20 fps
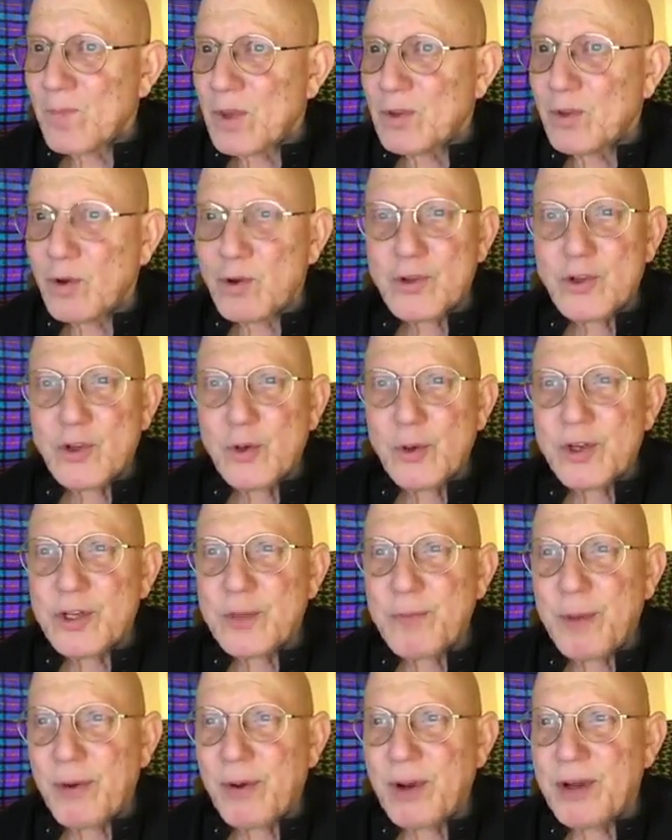Those 2
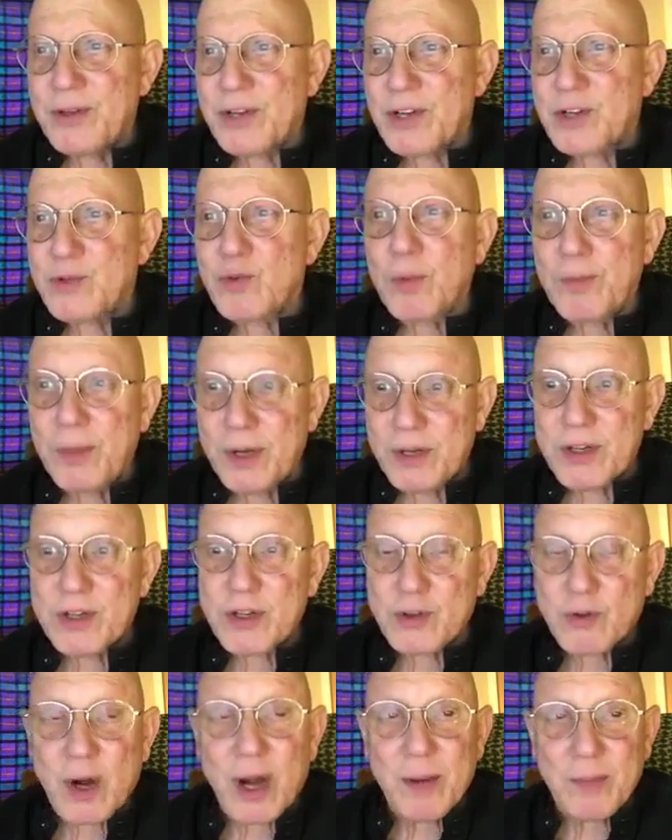experiences will be
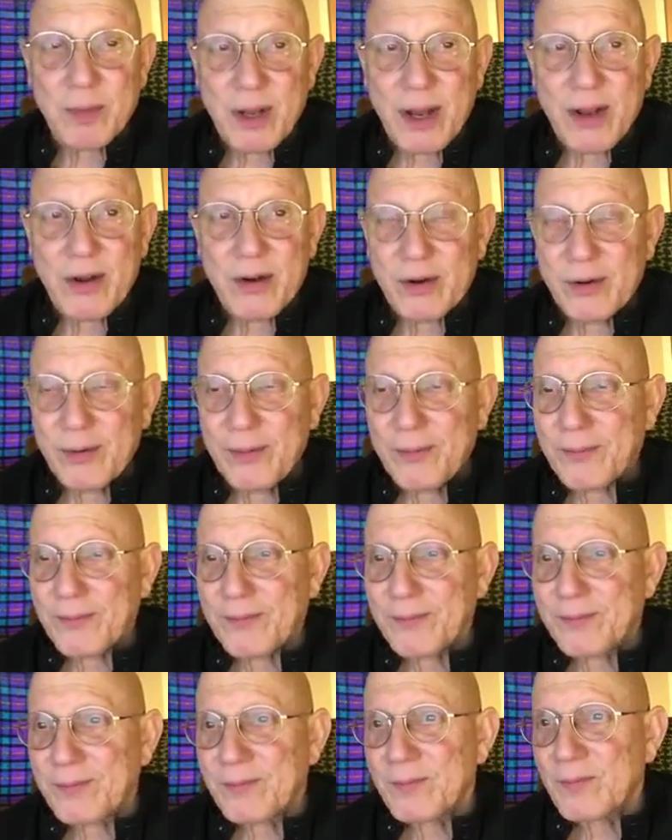described later.
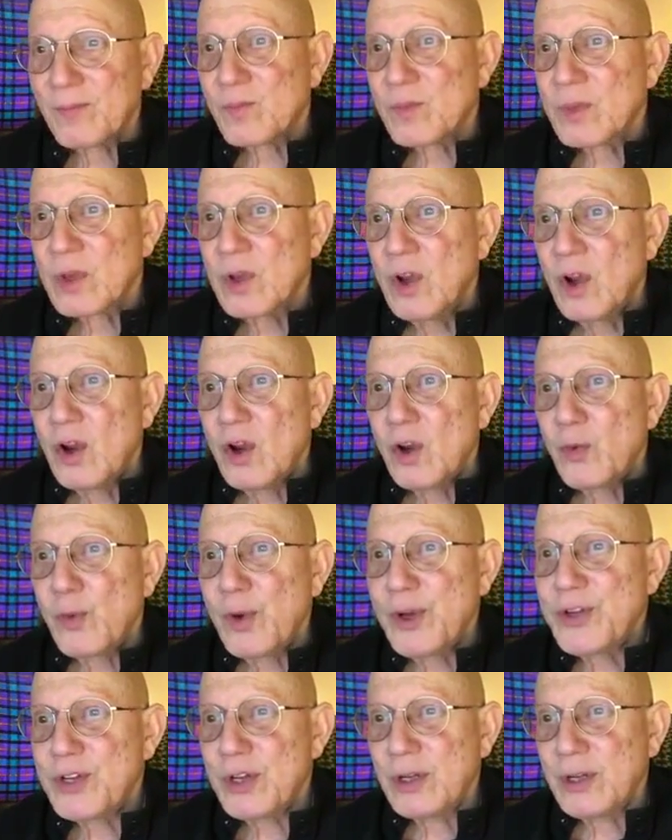
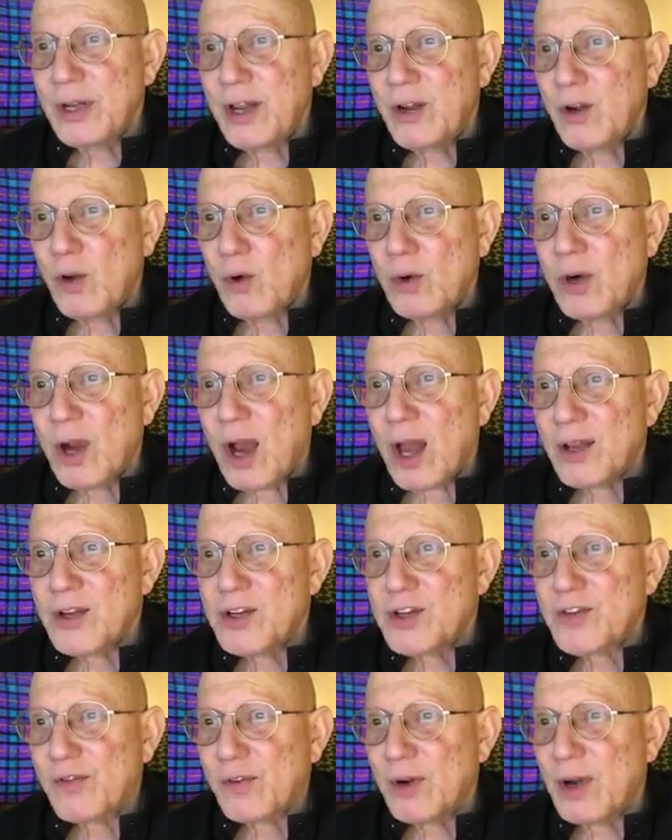Recently, an old
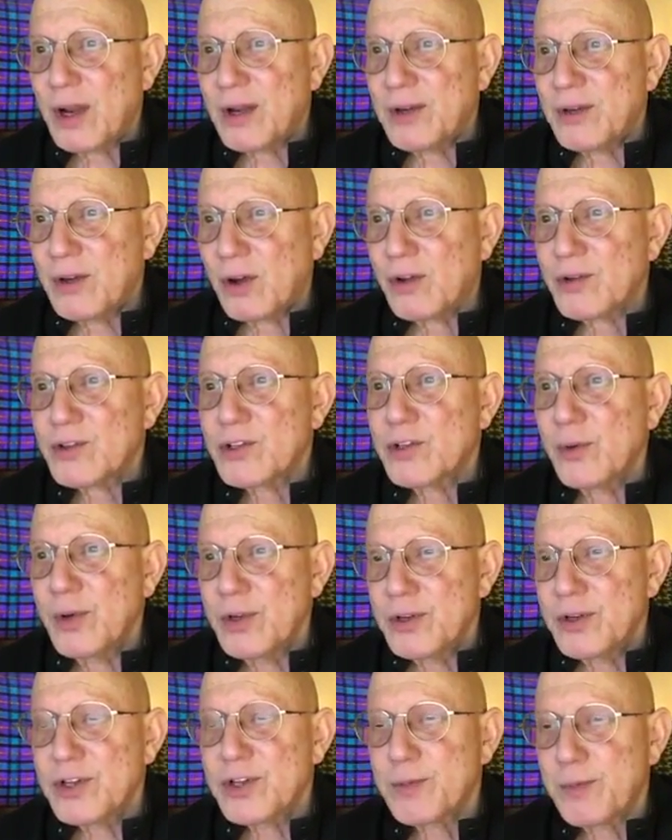college friend, also
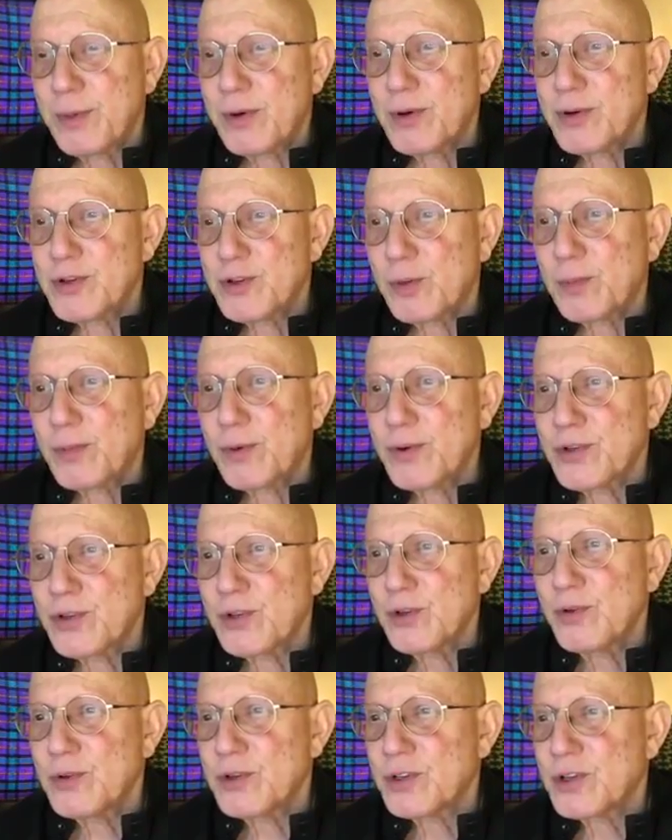into spiritual
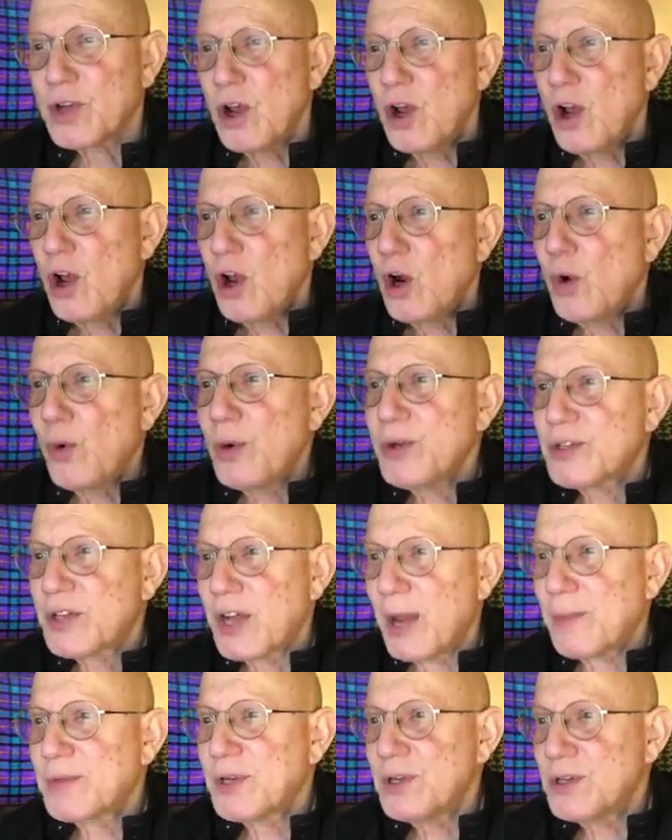pursuits, who has
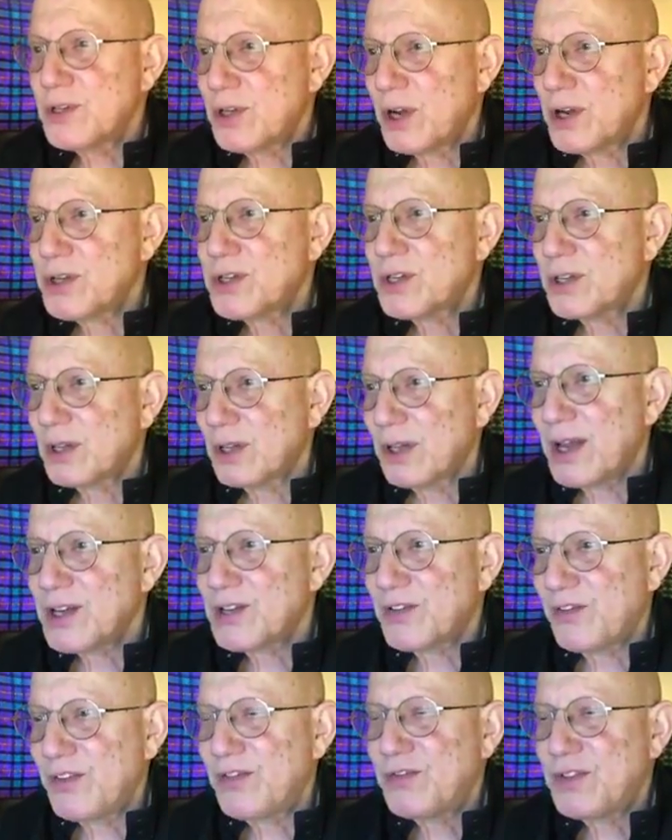kept in touch the
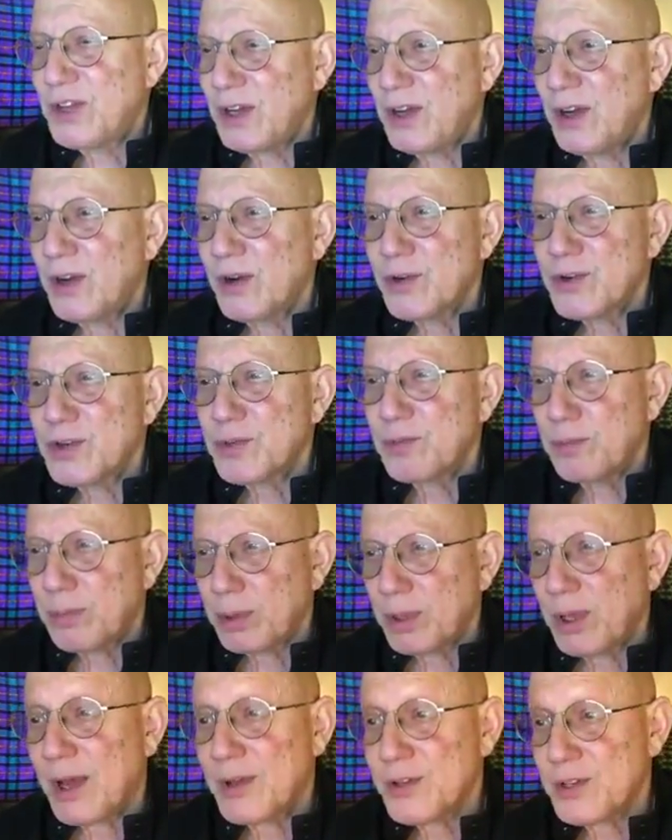last 50 years
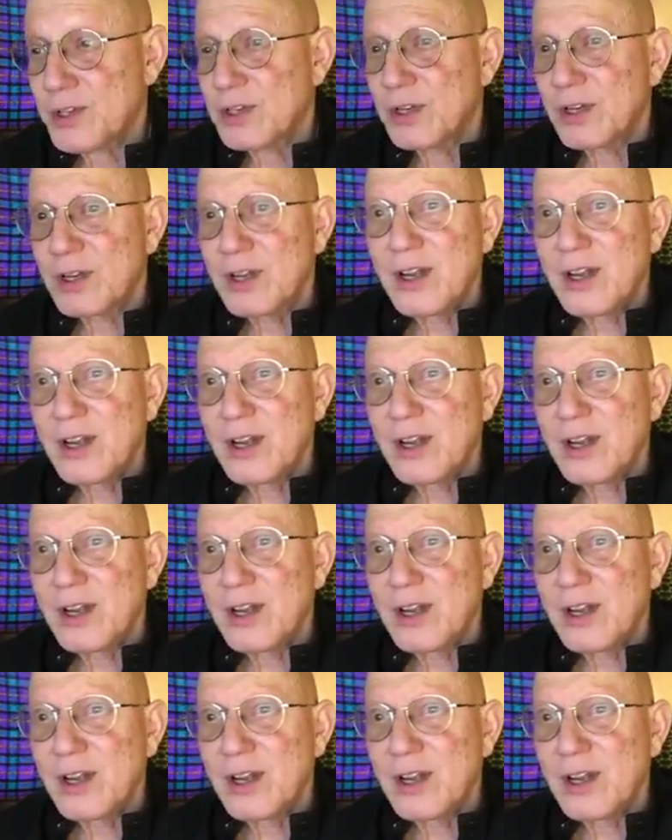plus,